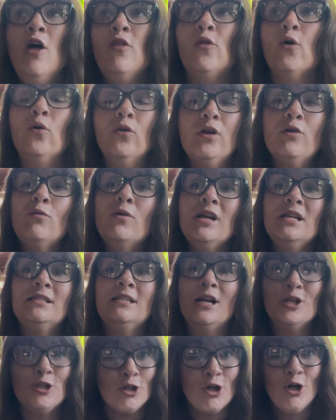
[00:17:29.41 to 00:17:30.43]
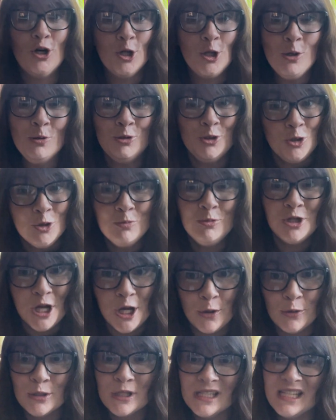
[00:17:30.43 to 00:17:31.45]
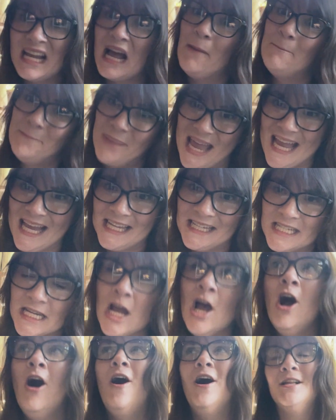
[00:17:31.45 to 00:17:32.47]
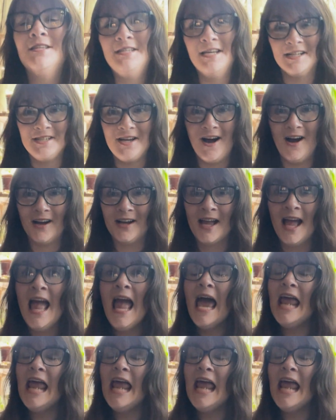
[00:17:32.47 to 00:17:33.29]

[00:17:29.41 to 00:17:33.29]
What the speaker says: the only reason I started a YouTube channel is because I got banned on TikTok.